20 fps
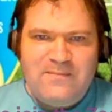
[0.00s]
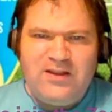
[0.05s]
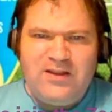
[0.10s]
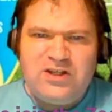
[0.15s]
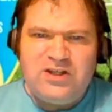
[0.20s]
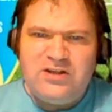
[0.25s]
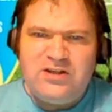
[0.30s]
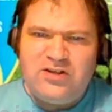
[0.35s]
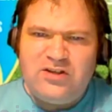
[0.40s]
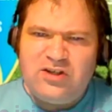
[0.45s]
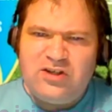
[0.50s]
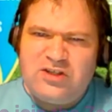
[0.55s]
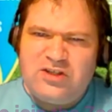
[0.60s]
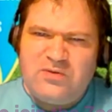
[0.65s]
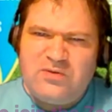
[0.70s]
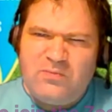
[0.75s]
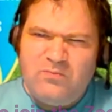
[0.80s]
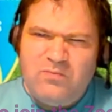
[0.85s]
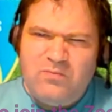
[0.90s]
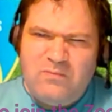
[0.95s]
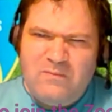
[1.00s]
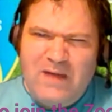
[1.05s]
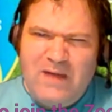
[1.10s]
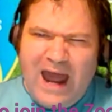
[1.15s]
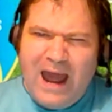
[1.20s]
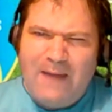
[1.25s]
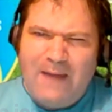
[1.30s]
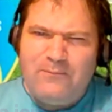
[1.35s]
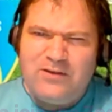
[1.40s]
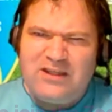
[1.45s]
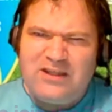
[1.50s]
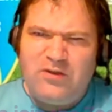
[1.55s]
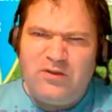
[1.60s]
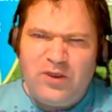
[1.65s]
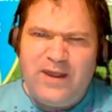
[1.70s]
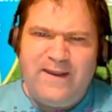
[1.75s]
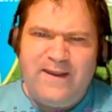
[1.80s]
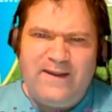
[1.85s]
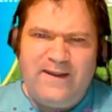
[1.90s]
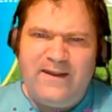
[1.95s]
And you just happen to
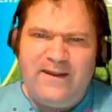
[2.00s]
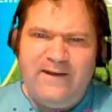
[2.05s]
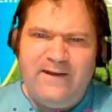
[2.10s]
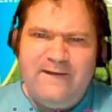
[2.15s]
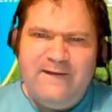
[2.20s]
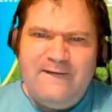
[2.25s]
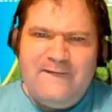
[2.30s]
think